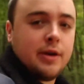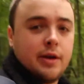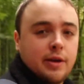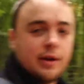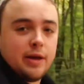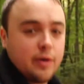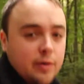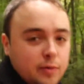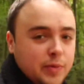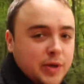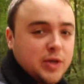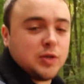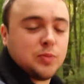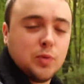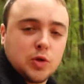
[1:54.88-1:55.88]
No,
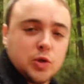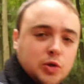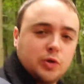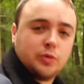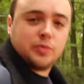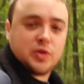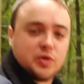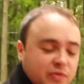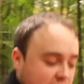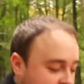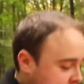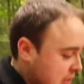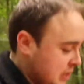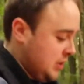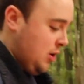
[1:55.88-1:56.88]
because mushrooms
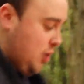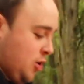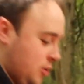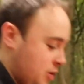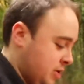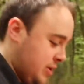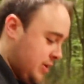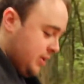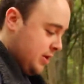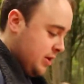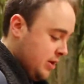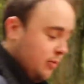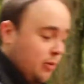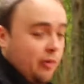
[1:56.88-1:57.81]
feast on, or